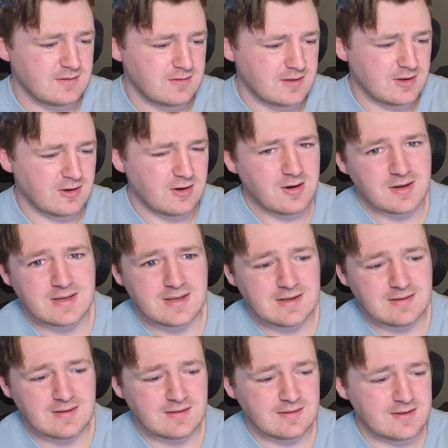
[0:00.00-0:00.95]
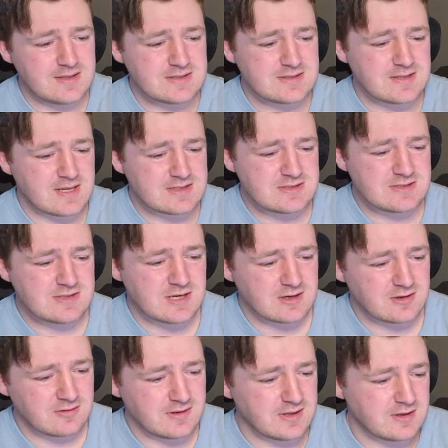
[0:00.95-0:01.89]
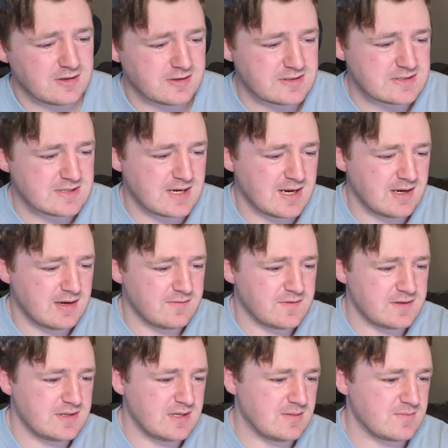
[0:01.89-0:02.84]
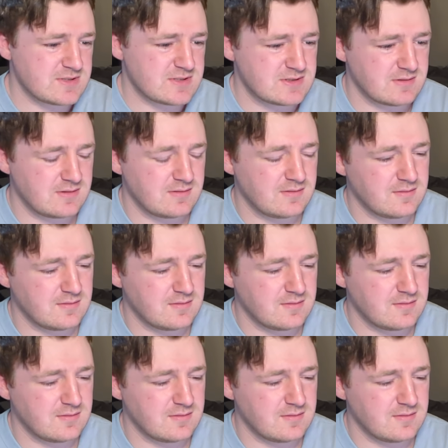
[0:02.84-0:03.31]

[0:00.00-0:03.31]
in hockey, at least, that's generally a good sign if a team's